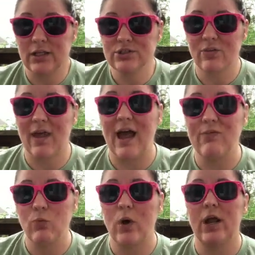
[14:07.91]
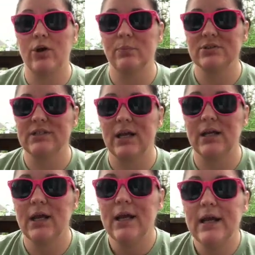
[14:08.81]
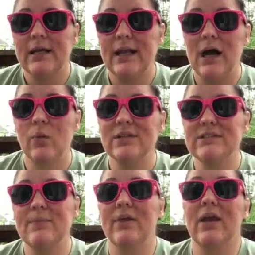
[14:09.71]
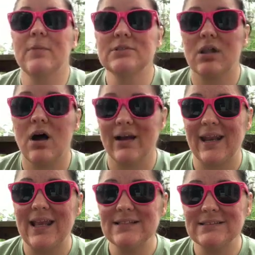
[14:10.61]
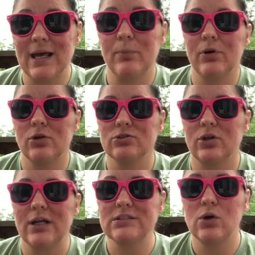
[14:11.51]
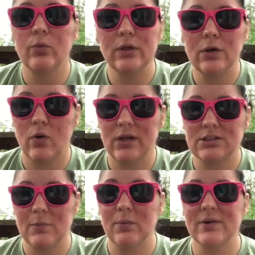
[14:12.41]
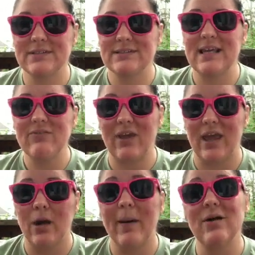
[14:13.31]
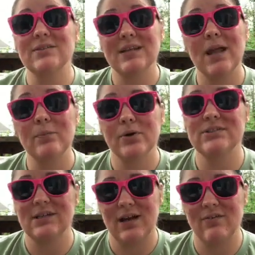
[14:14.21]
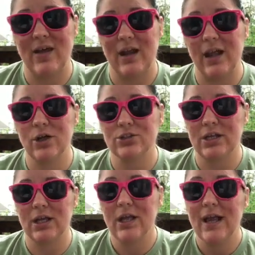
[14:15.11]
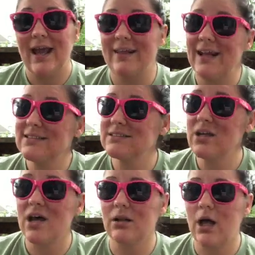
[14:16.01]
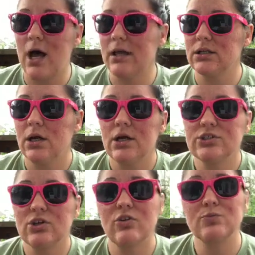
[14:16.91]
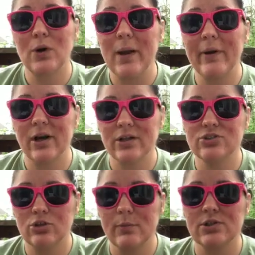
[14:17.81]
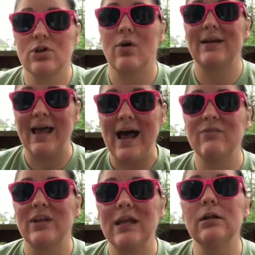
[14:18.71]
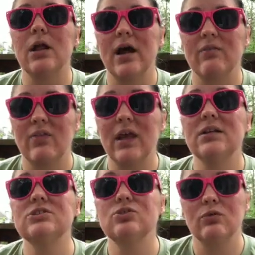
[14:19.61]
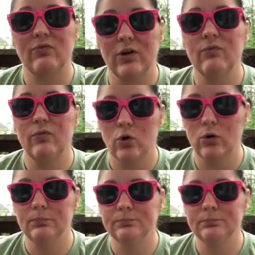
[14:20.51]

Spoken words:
So they have 100%. Now, when something comes along and eats that producer, it's only going to be receiving about 10% of that energy, and that's not a lot. So those primary consumers are going to have to eat a lot of things to feel full.